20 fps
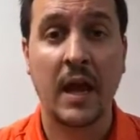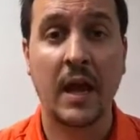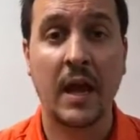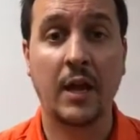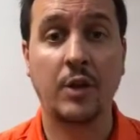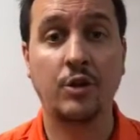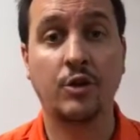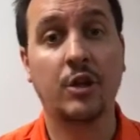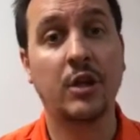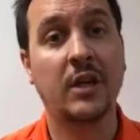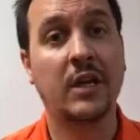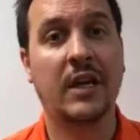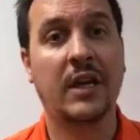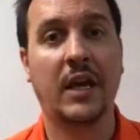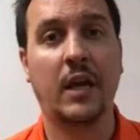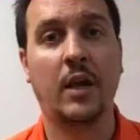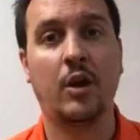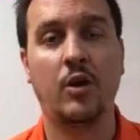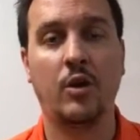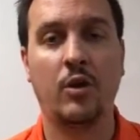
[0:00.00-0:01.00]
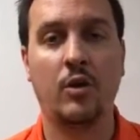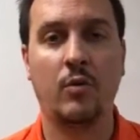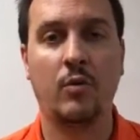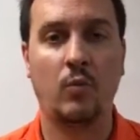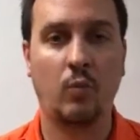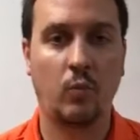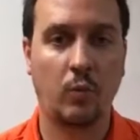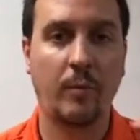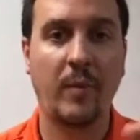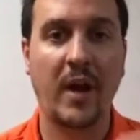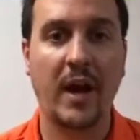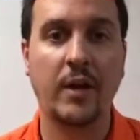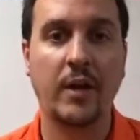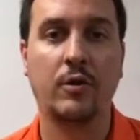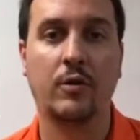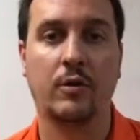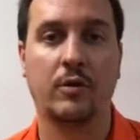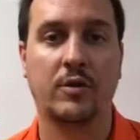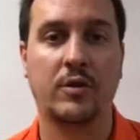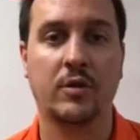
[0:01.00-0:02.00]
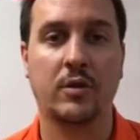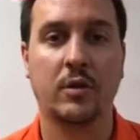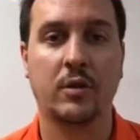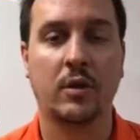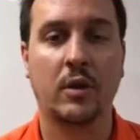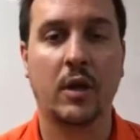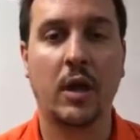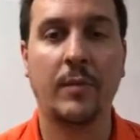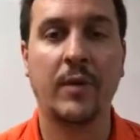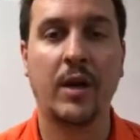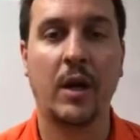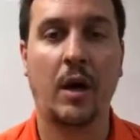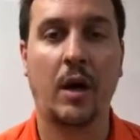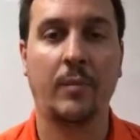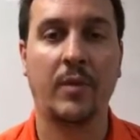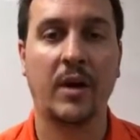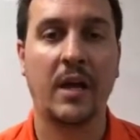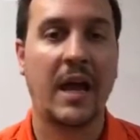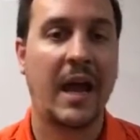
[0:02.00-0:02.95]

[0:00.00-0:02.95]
and you're going to get reminders coming up.